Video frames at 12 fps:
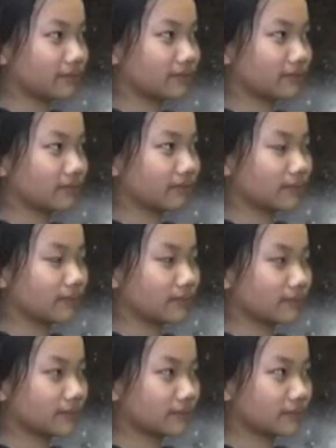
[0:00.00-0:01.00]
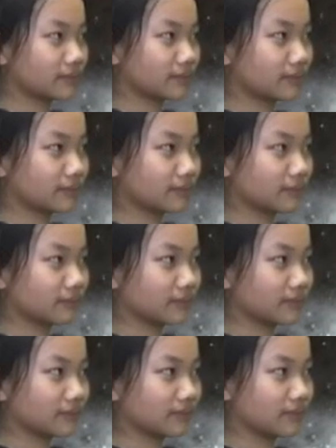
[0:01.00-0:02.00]

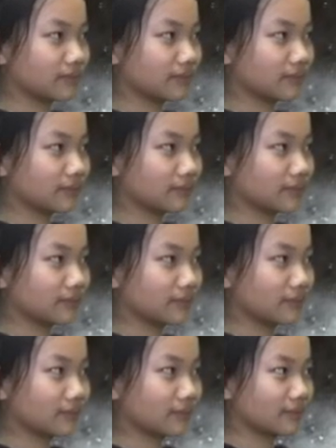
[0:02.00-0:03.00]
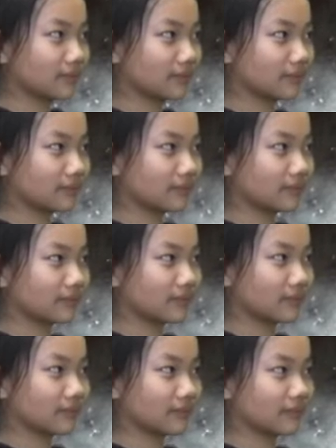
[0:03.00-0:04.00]

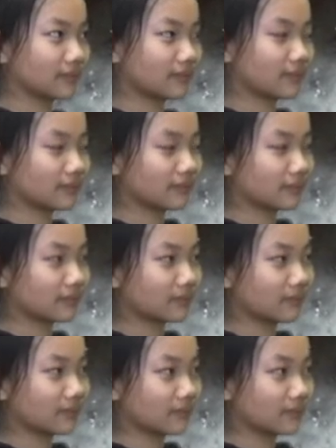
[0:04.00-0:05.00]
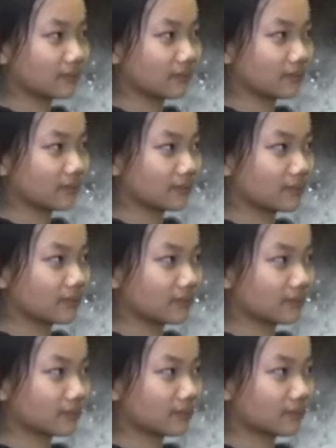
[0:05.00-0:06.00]

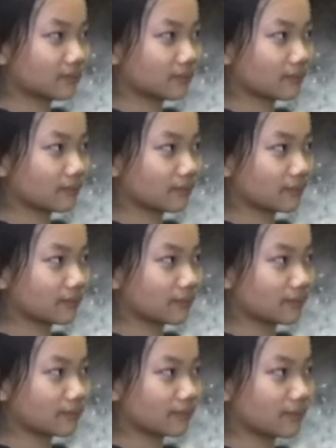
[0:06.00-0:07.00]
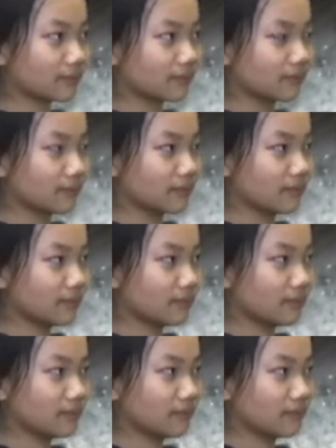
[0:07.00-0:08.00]
The person shown says nothing.